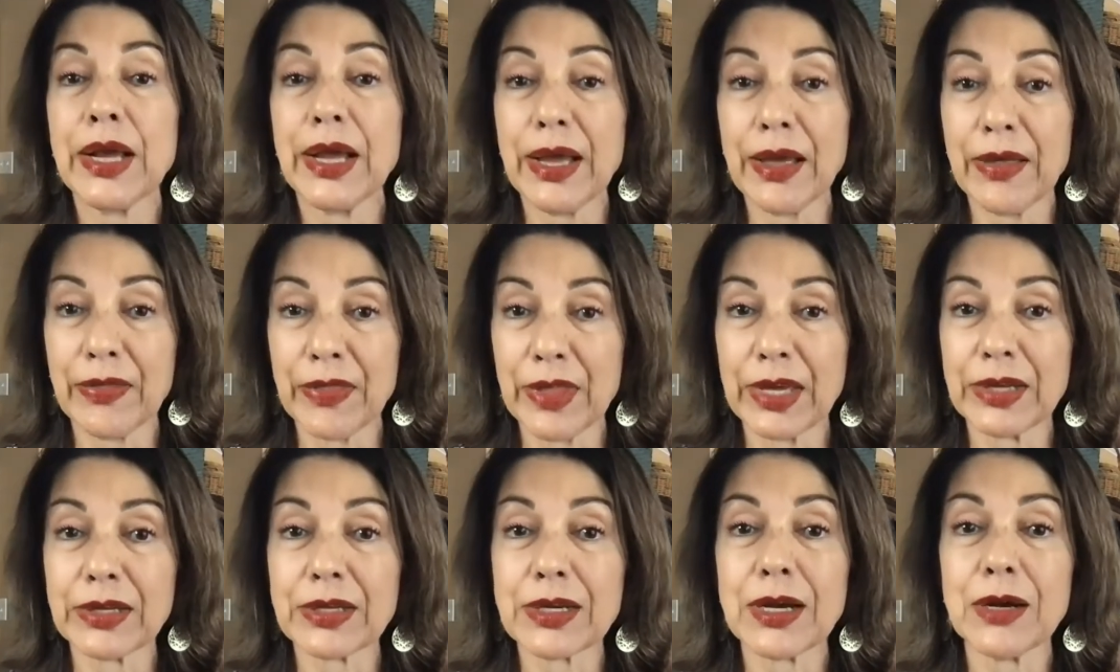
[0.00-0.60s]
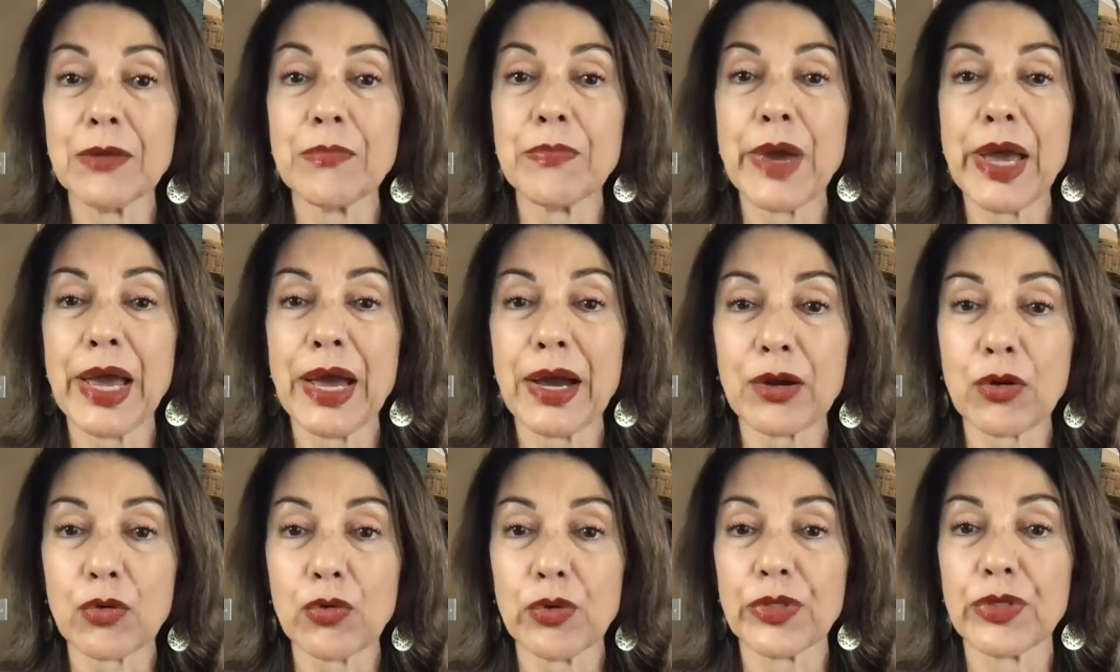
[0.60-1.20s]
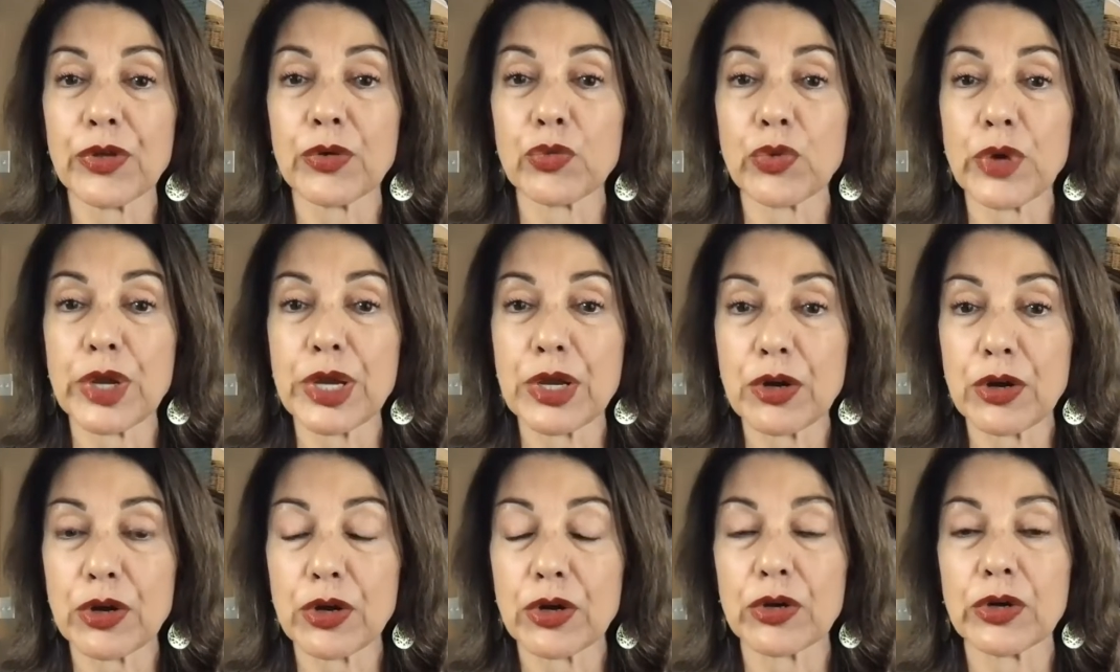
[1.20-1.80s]
and then come back with a
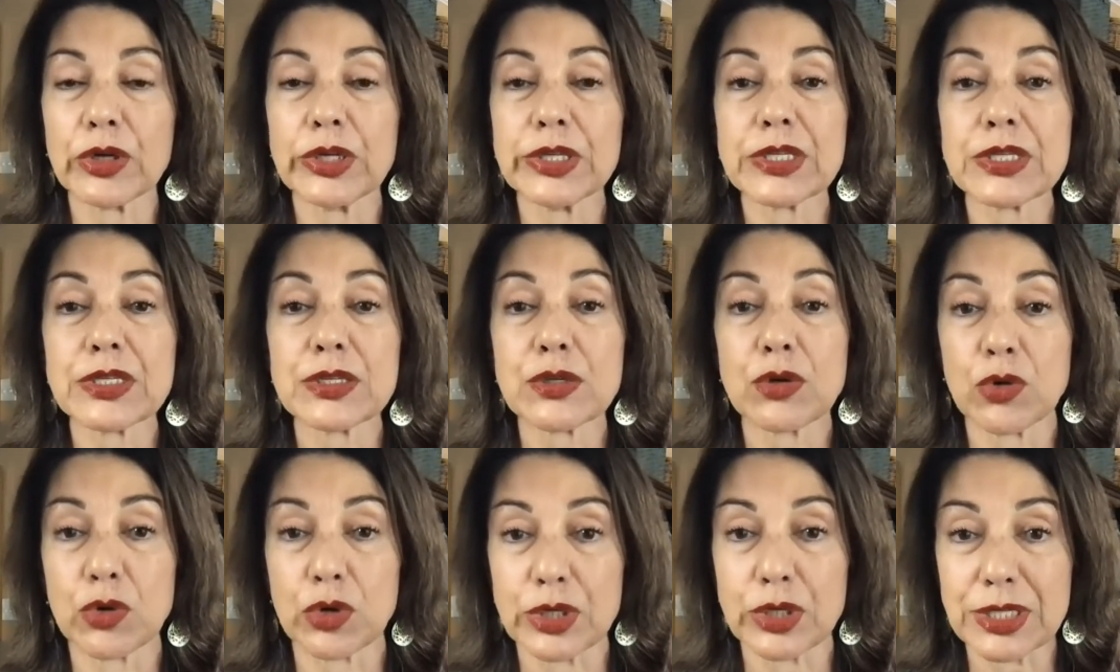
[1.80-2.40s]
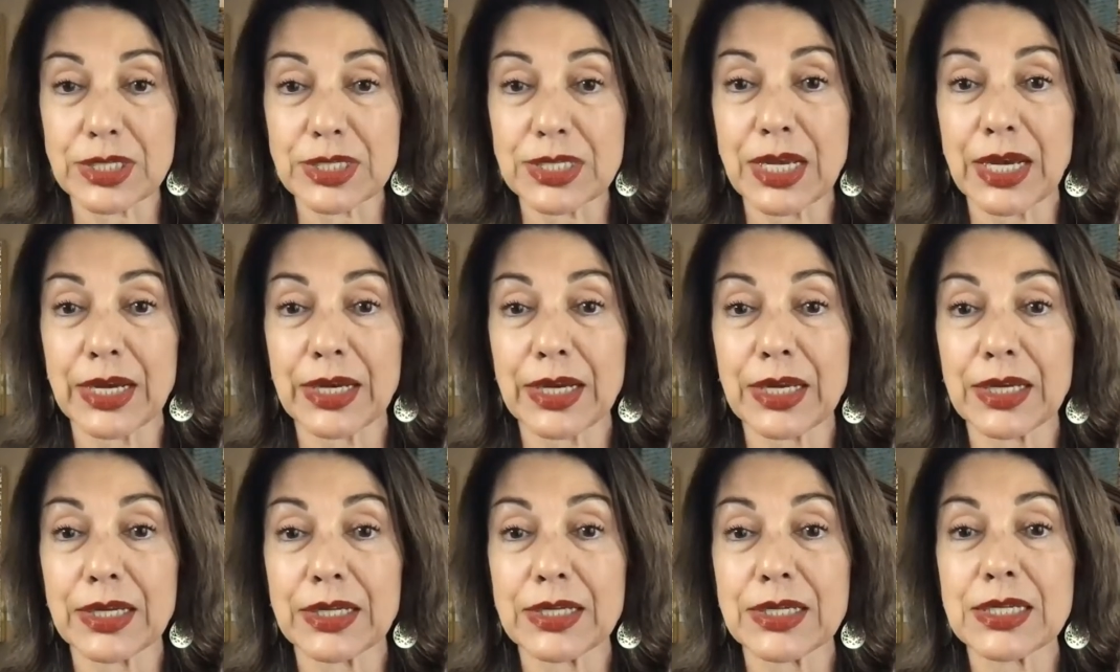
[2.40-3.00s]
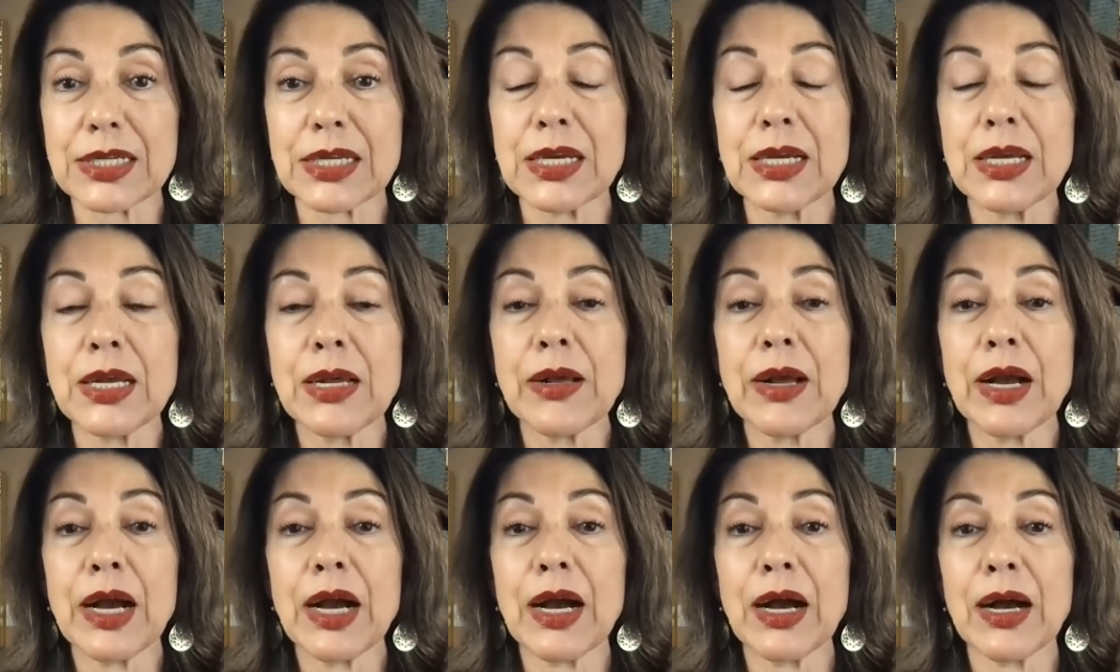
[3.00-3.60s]
recurrence or a second
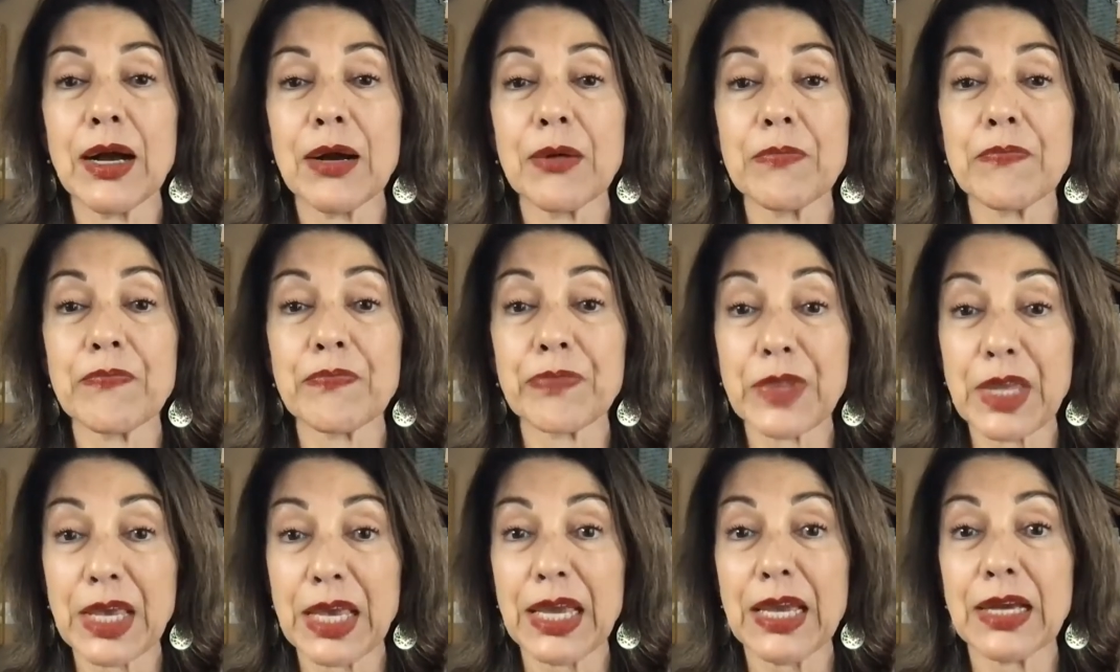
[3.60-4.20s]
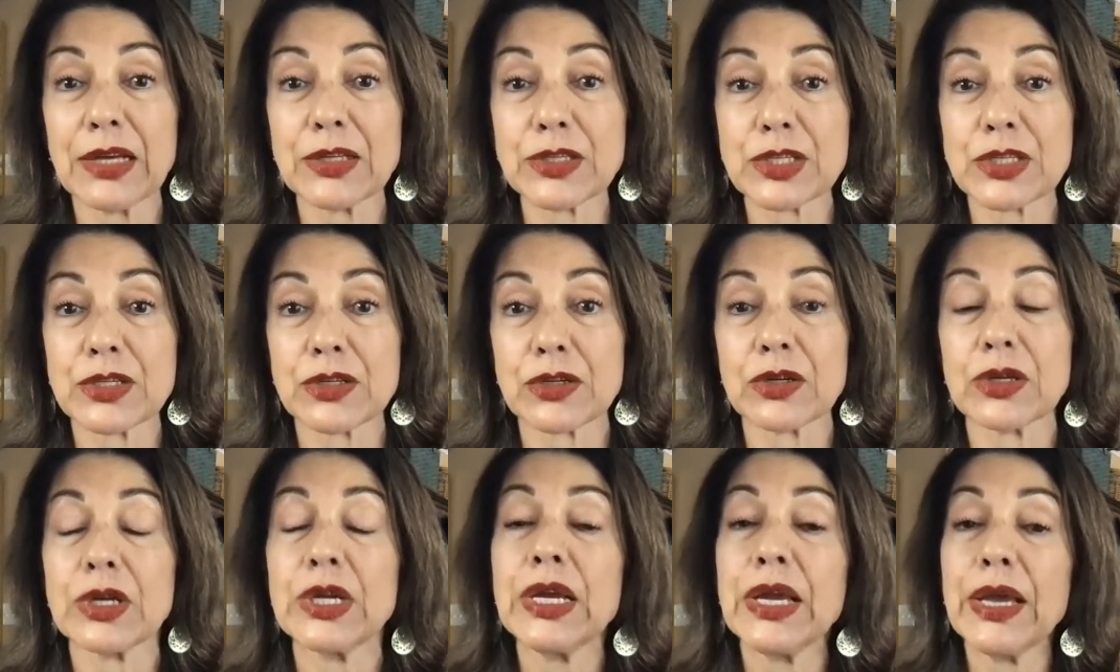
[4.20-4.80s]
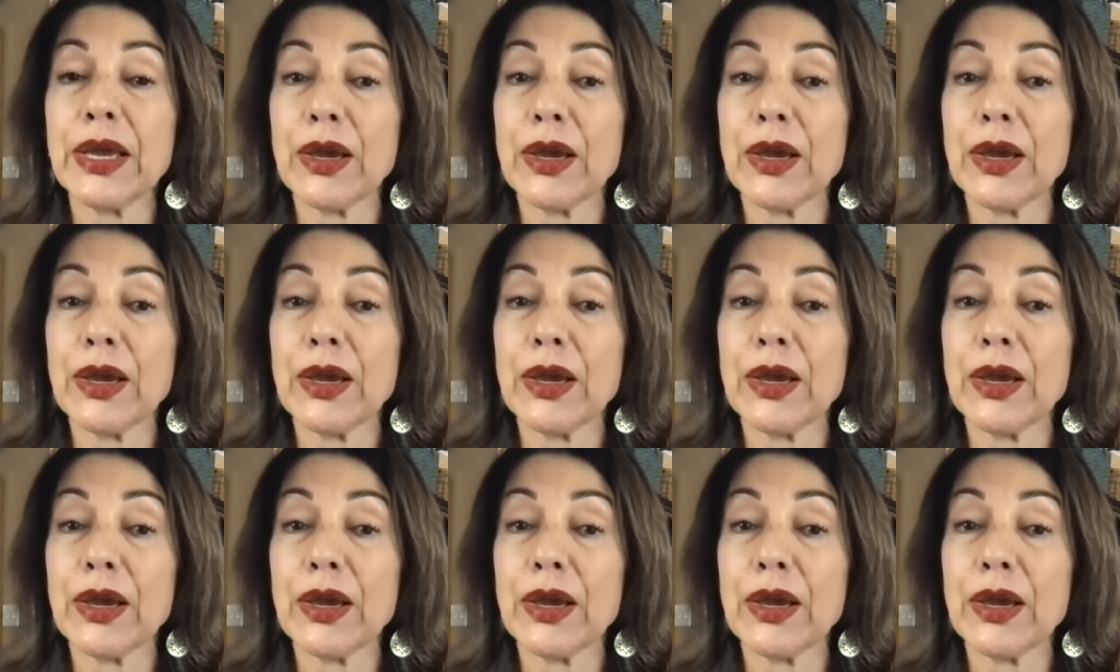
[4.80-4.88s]
cancer.